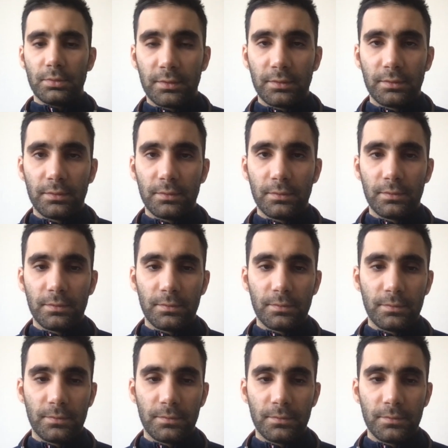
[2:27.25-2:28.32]

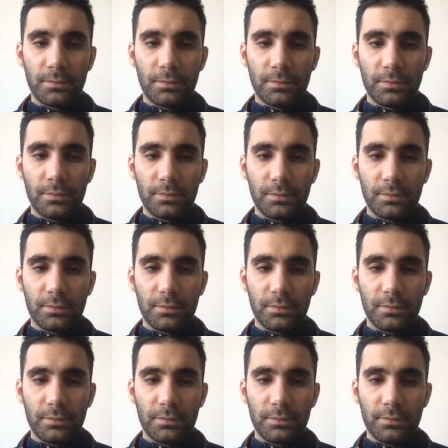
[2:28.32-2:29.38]

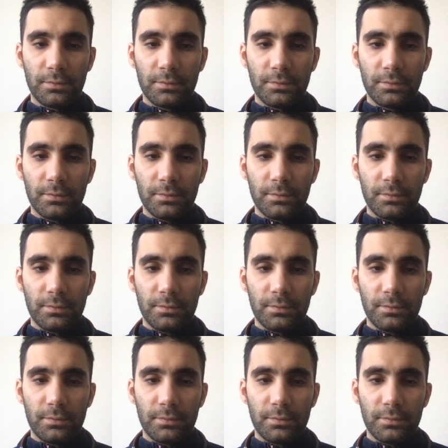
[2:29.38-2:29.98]
(silent)